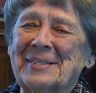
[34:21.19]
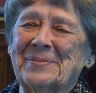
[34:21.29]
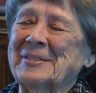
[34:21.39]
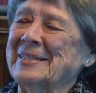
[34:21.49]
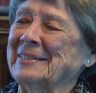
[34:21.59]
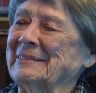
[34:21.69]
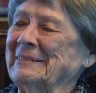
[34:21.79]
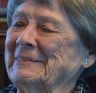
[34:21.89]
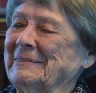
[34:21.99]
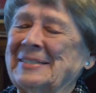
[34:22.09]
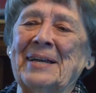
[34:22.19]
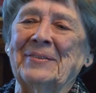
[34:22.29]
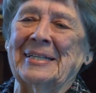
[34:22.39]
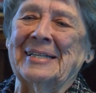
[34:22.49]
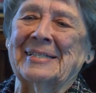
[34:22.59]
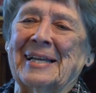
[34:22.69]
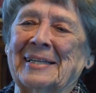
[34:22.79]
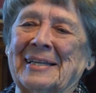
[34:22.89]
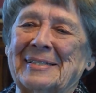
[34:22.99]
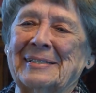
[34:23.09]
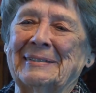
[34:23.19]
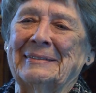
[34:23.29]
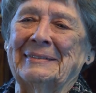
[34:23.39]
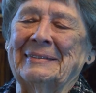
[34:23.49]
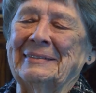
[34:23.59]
This was in the 70s, I guess.